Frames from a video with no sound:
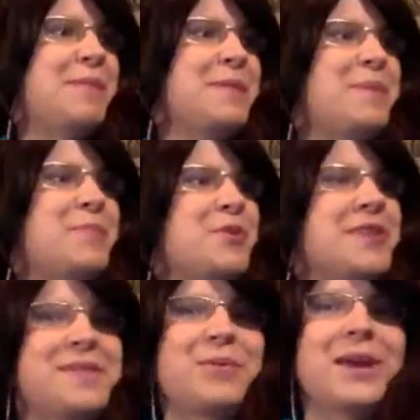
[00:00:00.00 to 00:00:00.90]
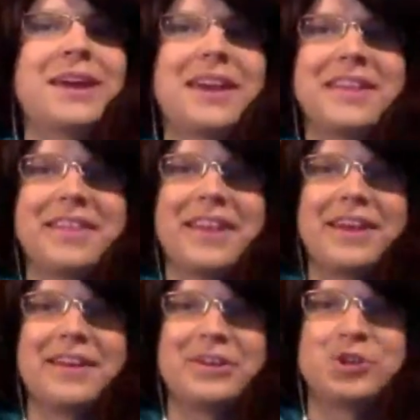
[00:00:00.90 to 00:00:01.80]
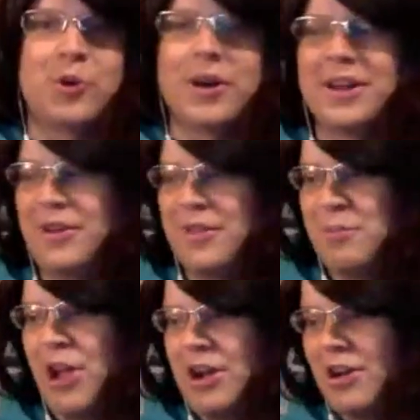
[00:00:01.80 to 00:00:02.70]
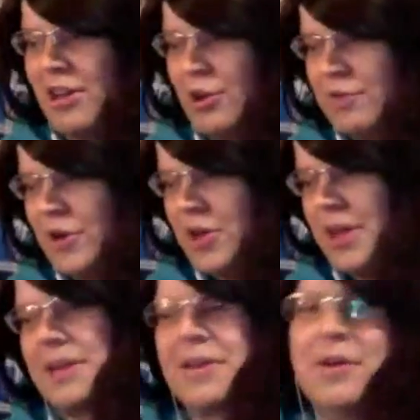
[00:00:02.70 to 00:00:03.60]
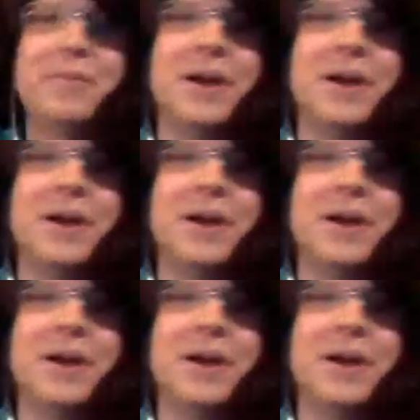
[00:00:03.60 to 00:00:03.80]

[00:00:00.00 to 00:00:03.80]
member this week. It's like Jordan on the block all over again. Oh my